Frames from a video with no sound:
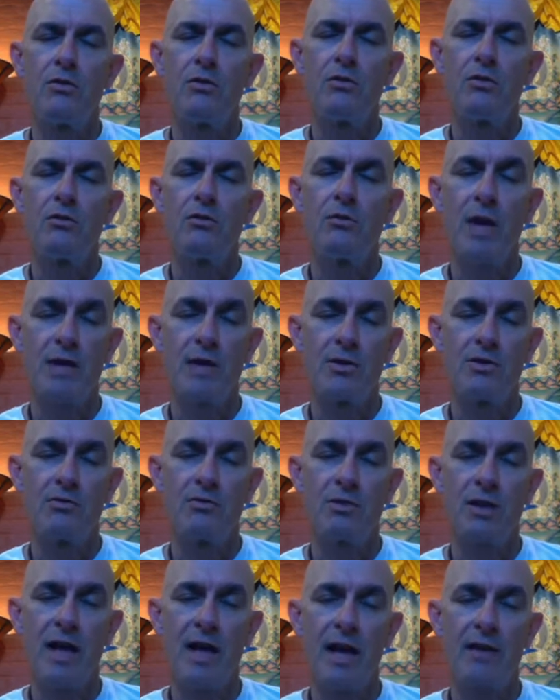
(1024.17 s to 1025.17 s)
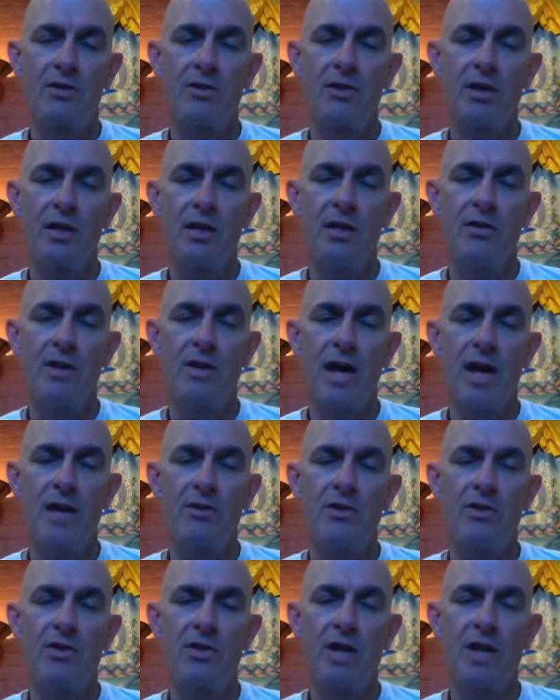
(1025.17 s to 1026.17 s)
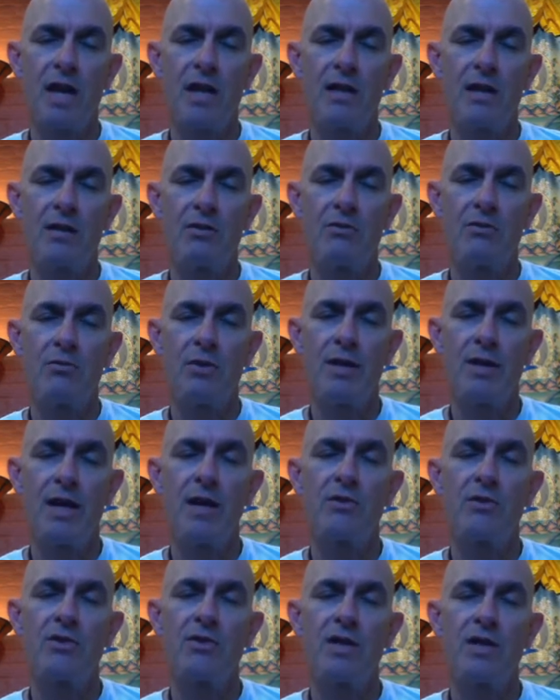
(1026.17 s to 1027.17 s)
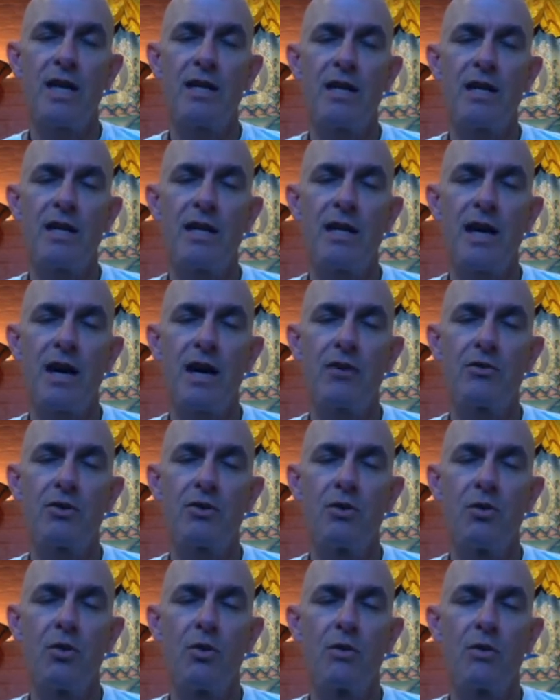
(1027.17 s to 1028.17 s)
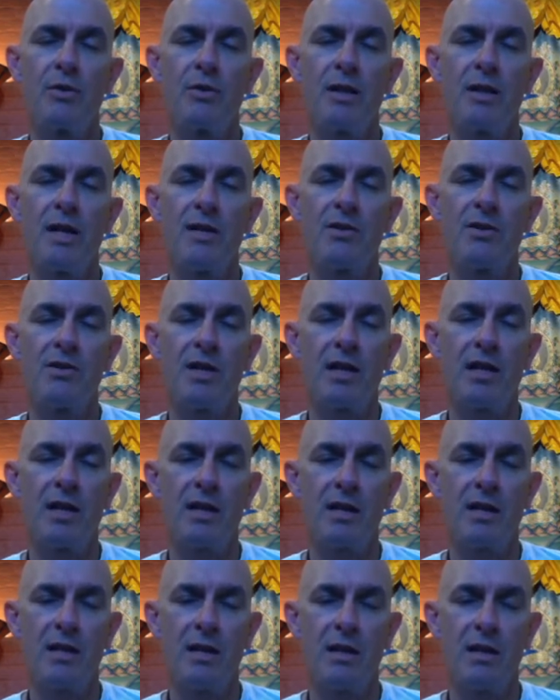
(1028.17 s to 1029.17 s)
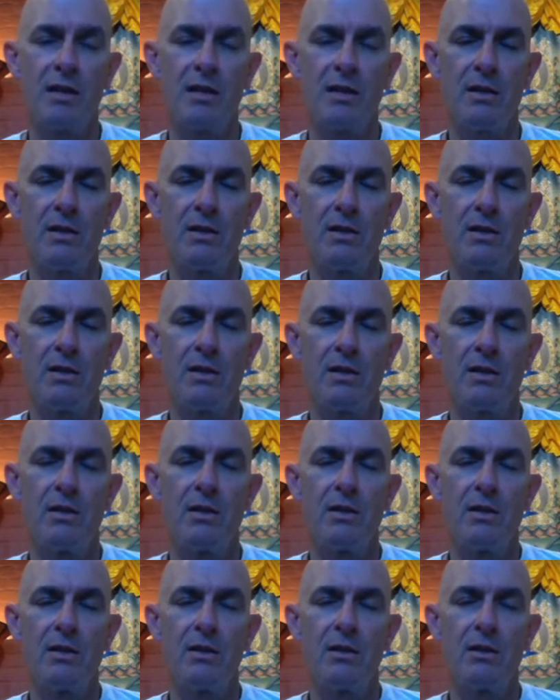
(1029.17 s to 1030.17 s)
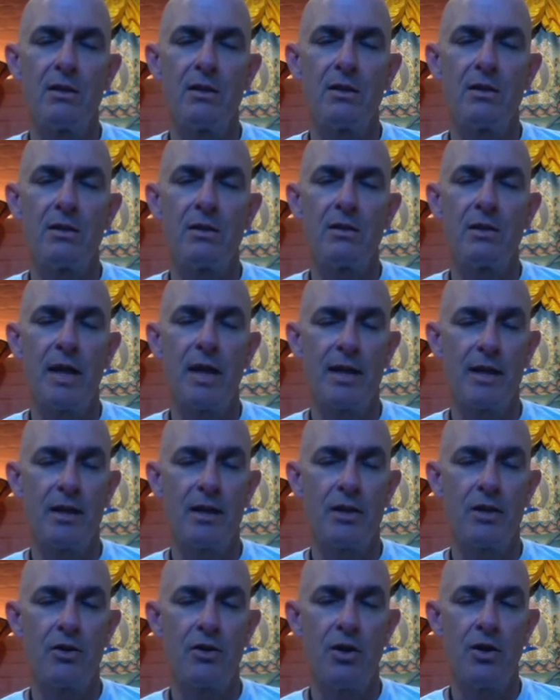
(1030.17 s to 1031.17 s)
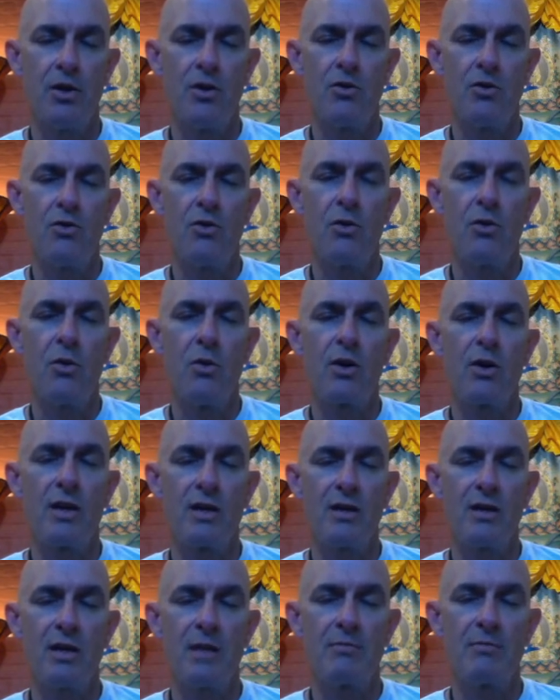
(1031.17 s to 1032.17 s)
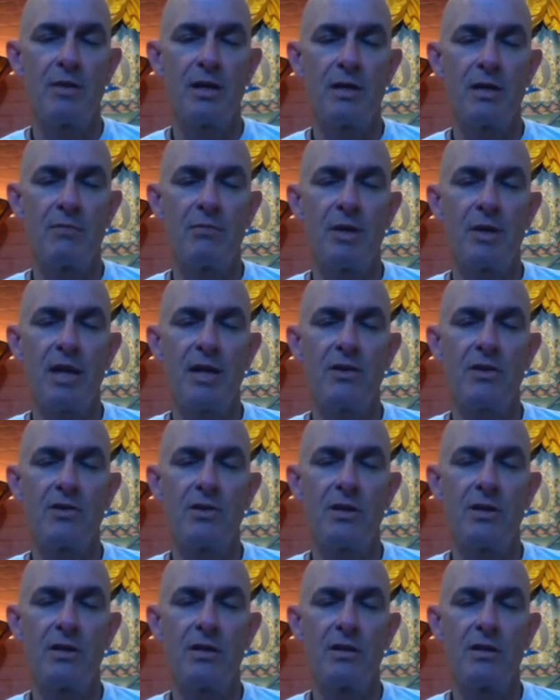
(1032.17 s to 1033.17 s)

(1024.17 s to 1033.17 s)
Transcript: Rest relaxed in that state without sending it out or placing it in, letting it go or attempting to place it.